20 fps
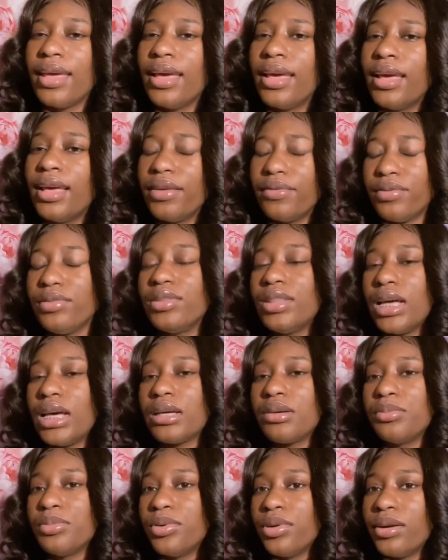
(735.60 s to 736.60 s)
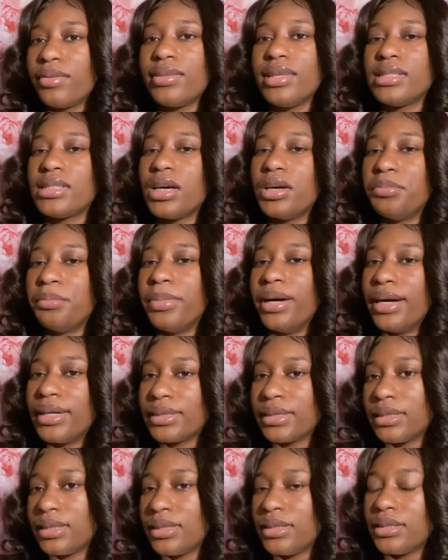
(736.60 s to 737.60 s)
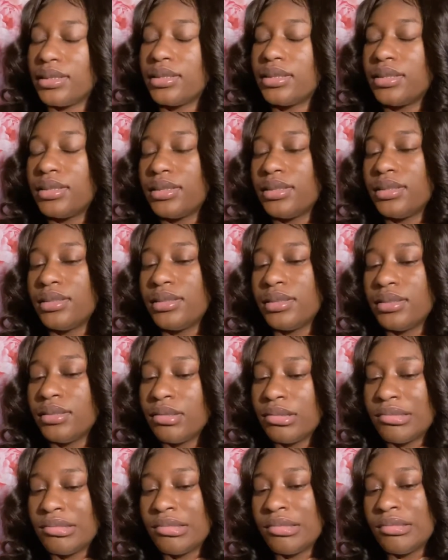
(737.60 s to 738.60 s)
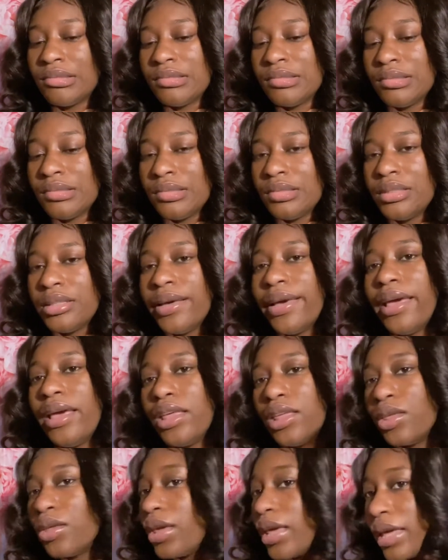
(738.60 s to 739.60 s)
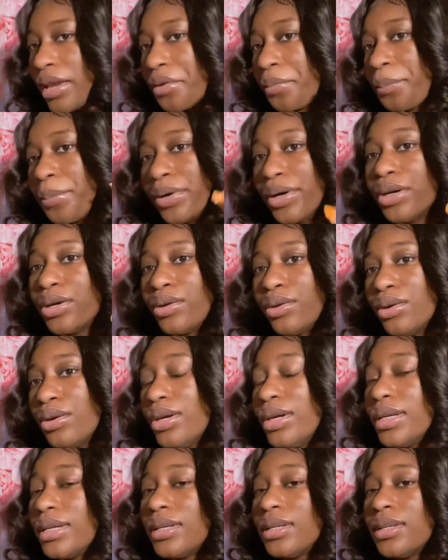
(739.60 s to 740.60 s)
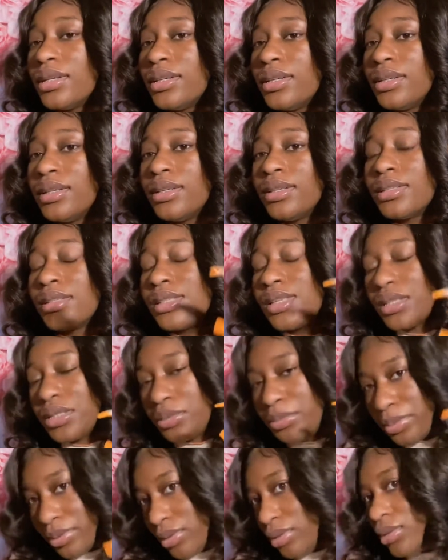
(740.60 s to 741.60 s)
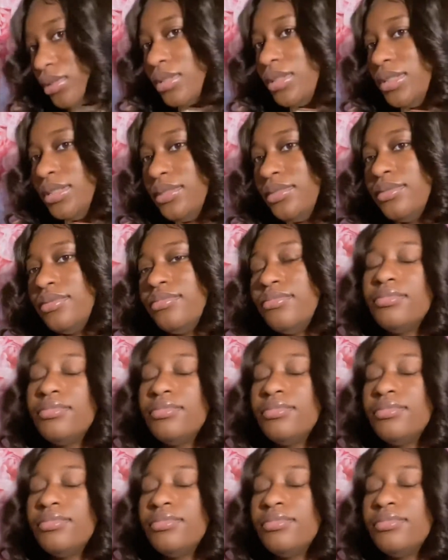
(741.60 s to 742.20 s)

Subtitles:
If you like more of these unboxings and getting put on to the put on,